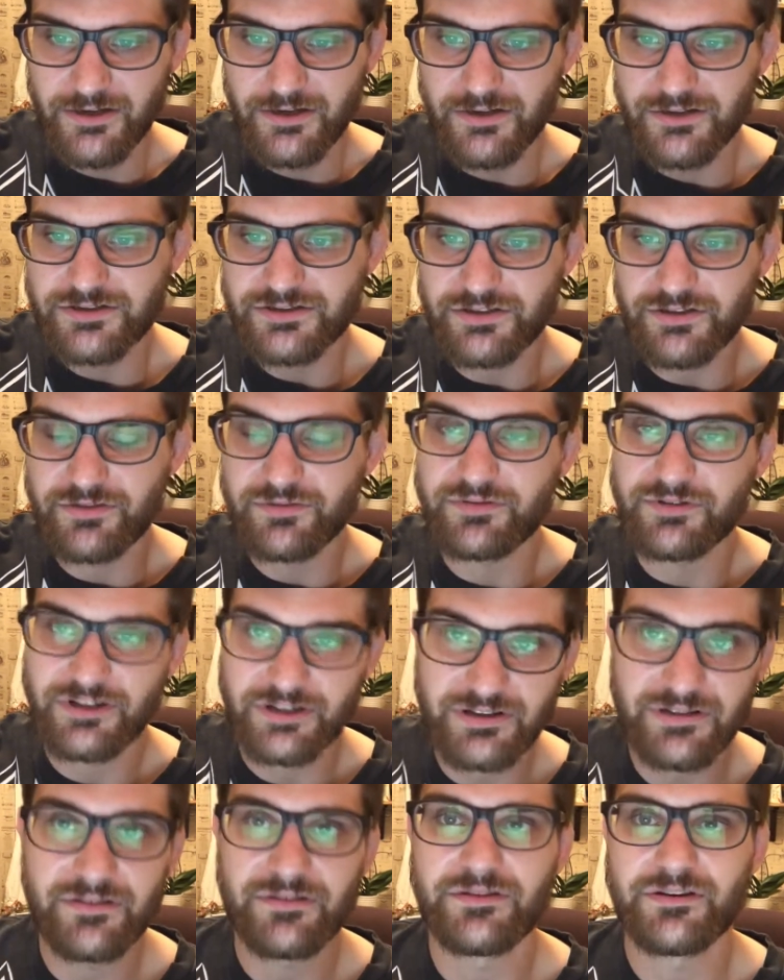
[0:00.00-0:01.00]
So
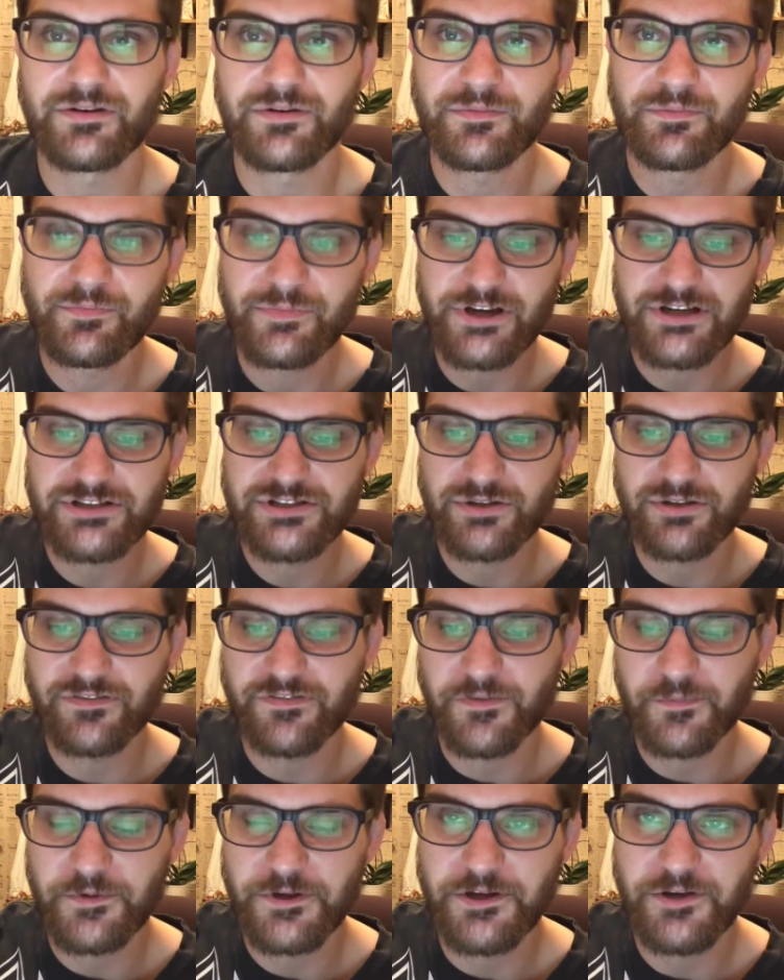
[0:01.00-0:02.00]
not the best showing
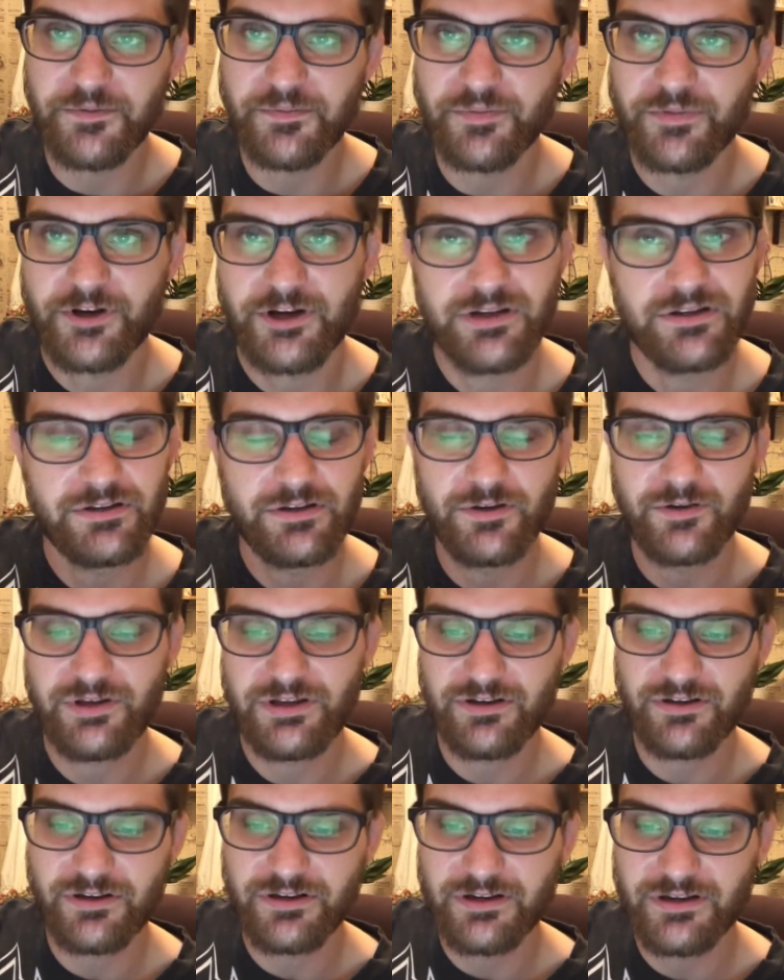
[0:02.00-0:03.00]
from him, but, he
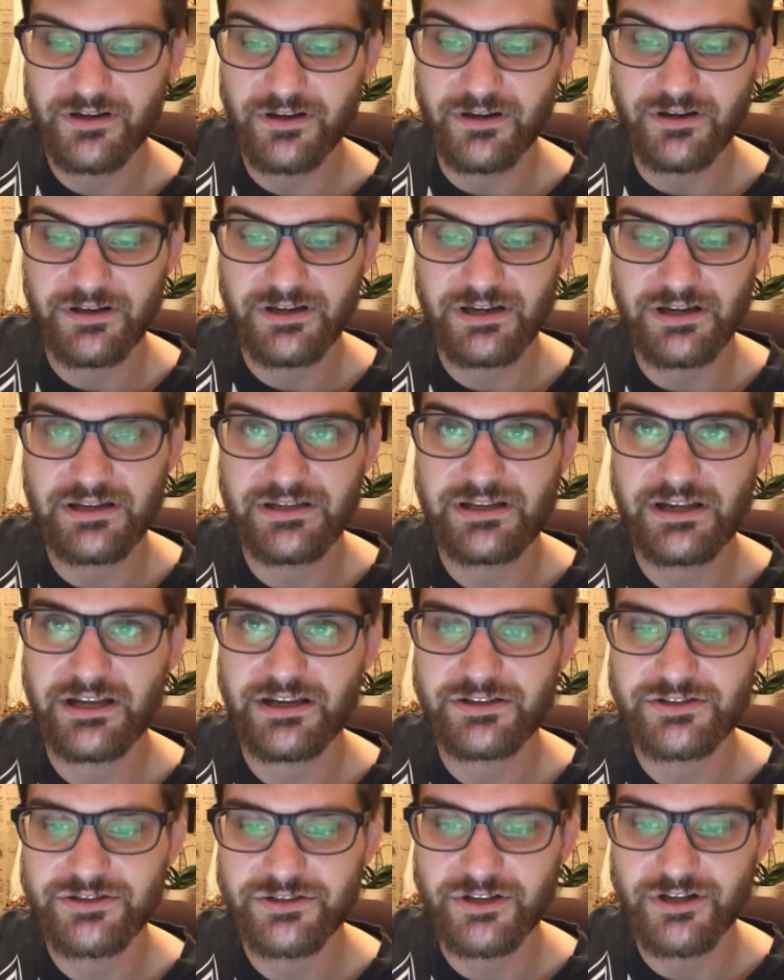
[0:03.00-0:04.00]
hung in there, he can take a
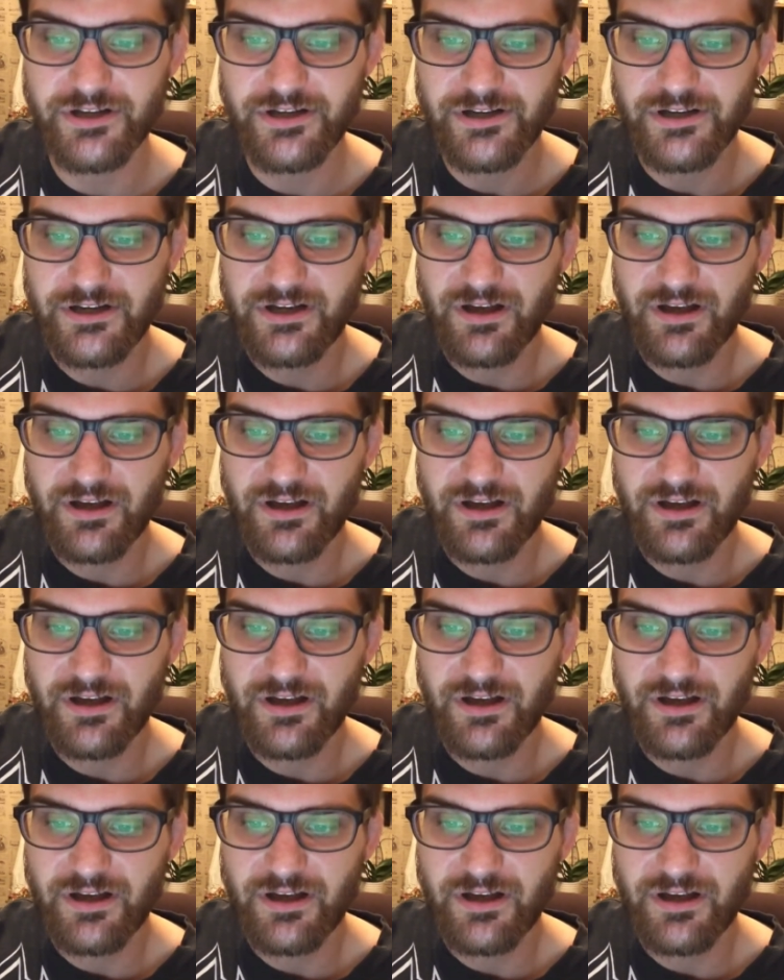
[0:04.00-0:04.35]
shot.